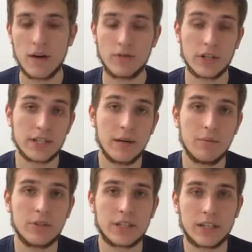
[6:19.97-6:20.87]
For
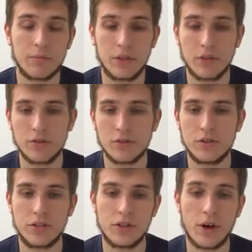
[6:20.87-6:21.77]
example, it can be used
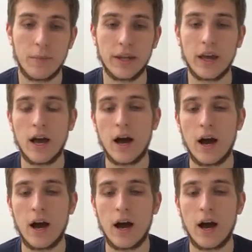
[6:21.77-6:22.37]
to determine